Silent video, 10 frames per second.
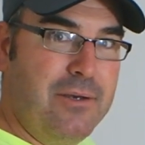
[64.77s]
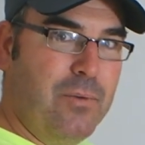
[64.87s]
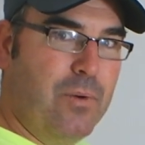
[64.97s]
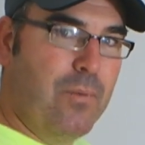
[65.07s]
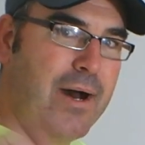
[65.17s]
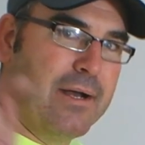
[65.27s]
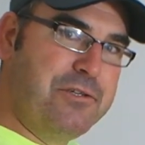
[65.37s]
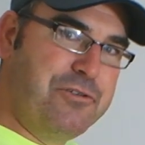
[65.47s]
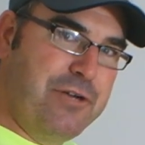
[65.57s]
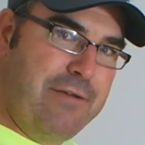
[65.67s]
We'll walk
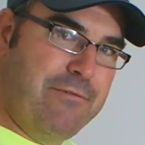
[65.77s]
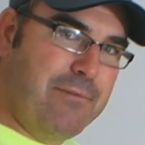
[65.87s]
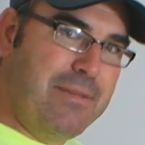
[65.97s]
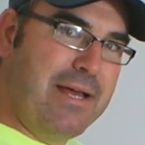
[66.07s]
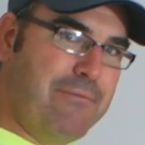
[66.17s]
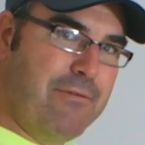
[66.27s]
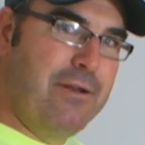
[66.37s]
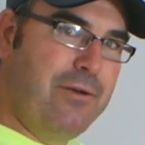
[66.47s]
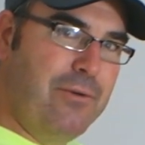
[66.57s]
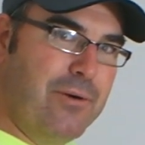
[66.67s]
straight from that
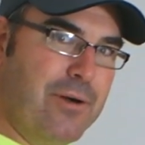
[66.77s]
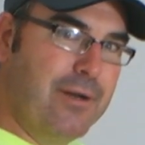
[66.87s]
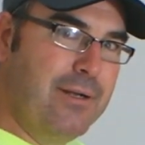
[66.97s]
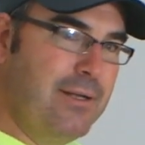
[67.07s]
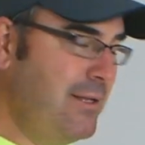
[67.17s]
front door